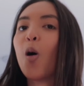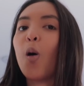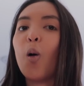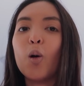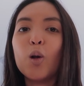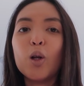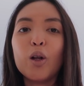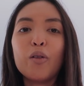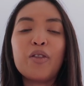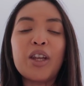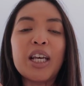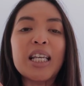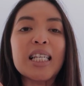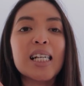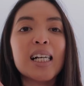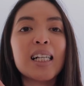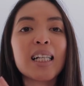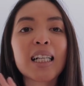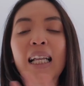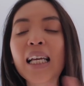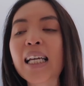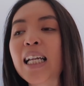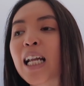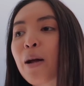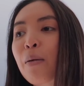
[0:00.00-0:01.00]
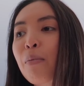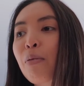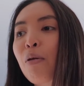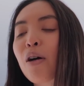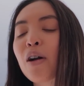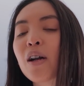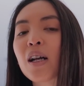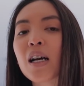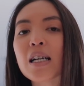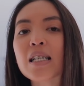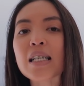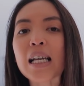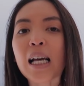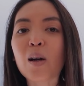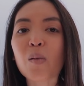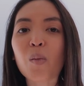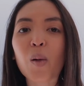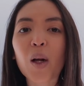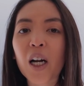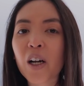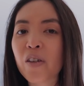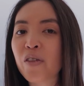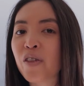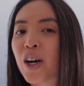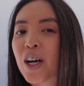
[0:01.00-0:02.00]
all of these cleaning products and
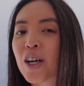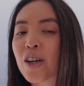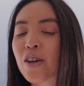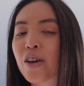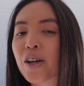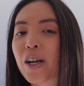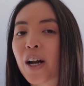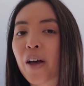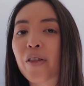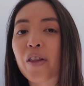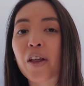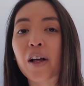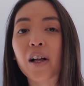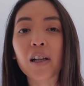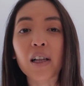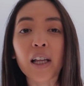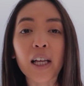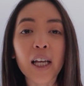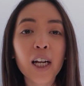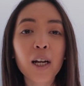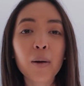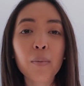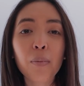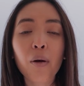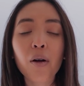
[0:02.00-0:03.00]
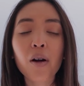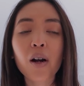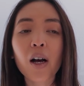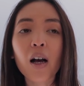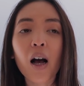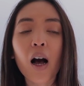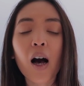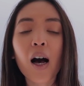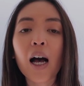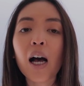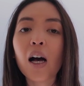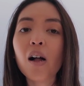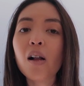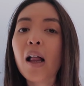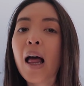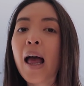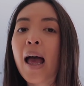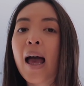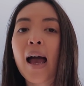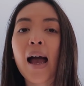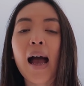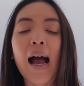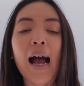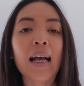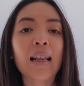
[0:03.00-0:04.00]
whenever I go down the cleaning product aisle
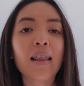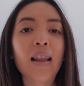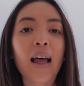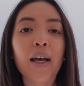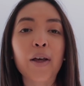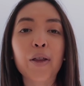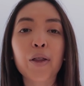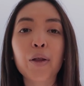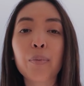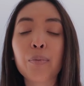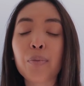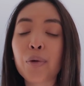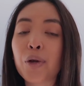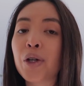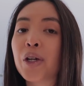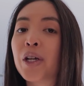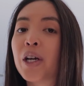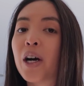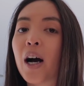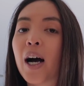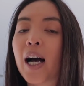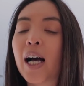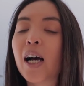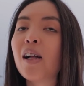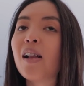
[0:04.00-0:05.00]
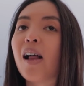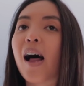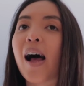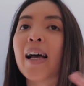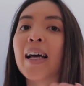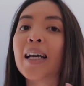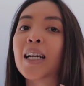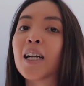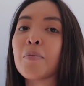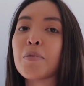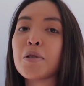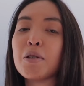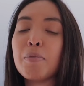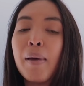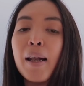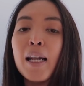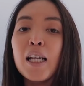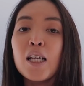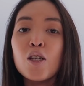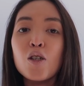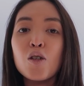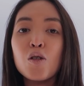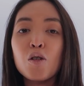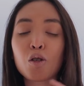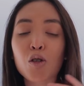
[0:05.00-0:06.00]
and like the beauty aisle I end up
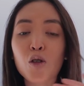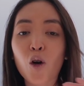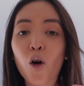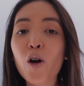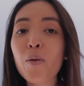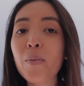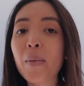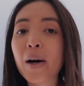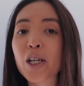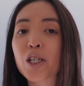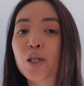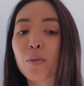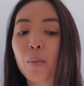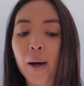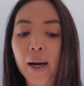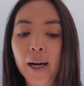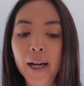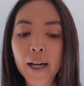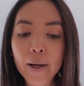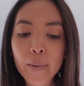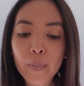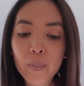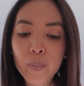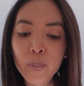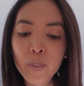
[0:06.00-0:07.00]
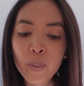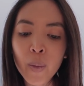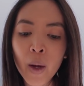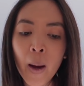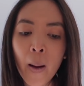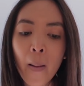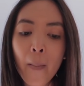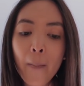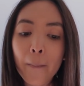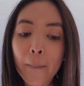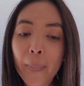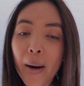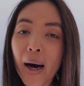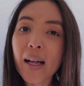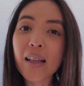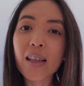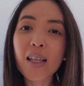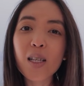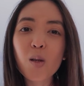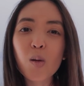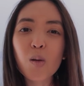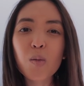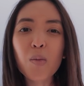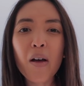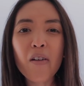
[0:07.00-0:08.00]
spending so much money but
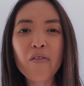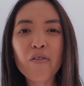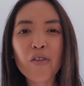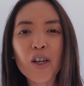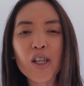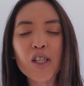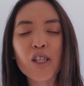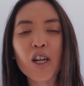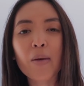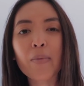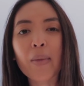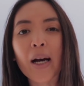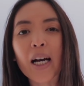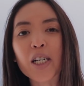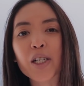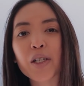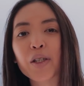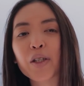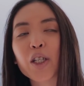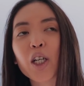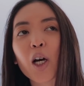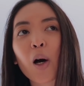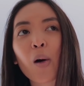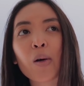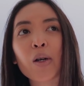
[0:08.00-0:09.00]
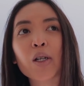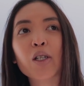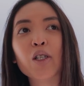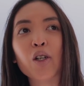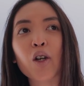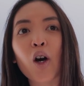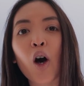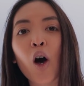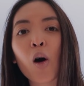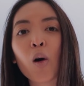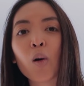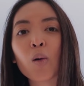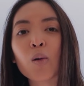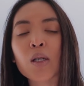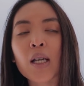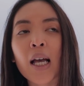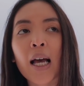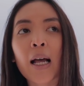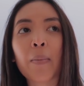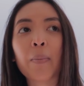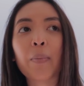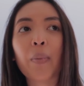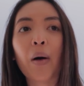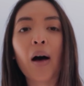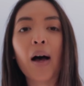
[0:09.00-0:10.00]
this was my first time actually going to Coles
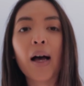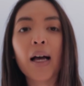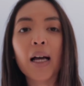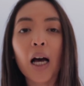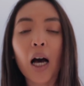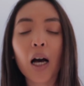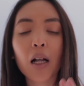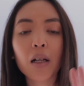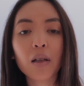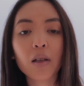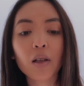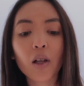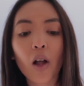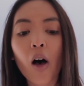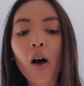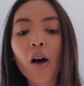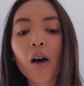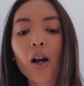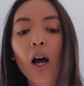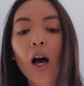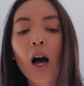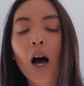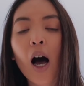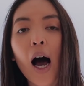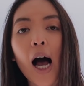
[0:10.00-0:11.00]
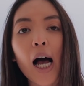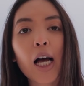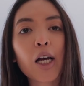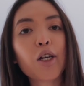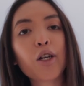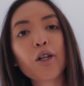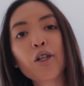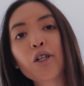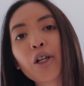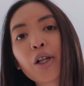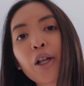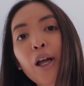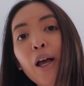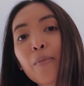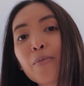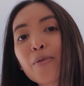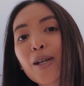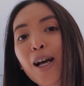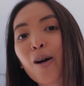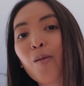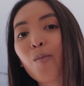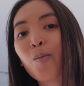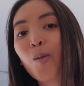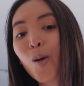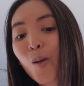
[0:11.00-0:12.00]
and buying a lot. I usually am
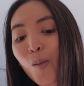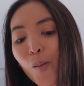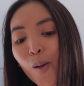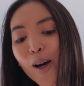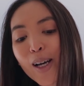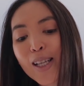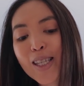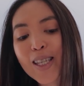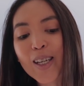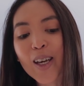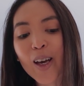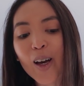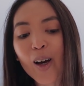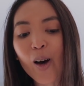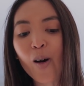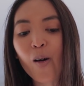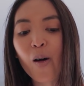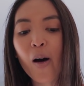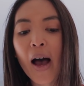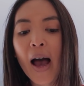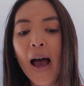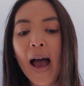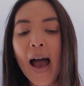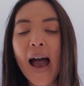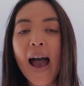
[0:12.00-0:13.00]
a Woolworths girl